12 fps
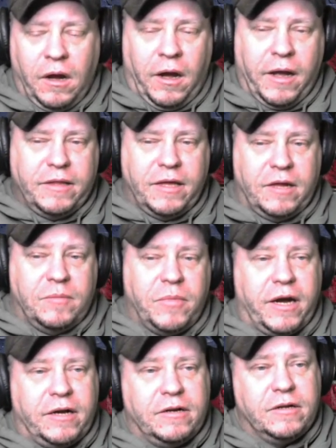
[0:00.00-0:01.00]
and then
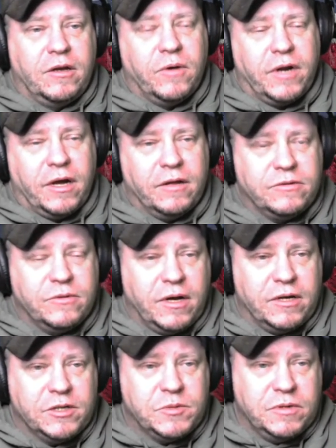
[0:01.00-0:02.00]
Biden going out
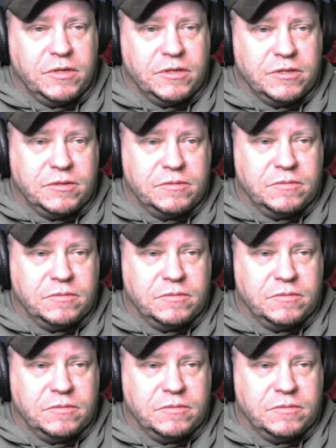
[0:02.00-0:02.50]
throughout his